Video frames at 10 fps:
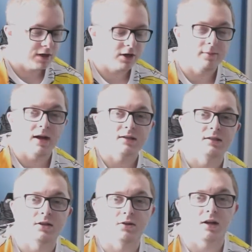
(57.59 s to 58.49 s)
Air Max
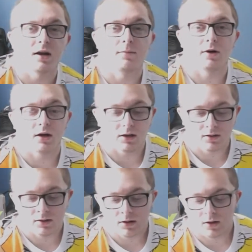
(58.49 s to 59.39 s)
sneaker that I bought
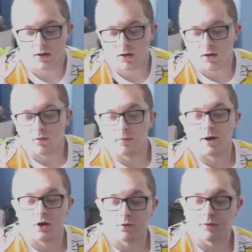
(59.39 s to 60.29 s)
with
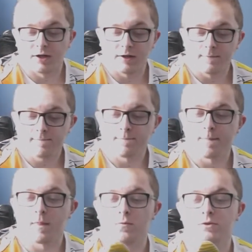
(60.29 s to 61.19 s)
my own money,
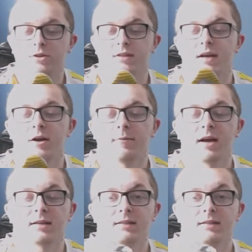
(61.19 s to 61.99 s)
which is the Air Max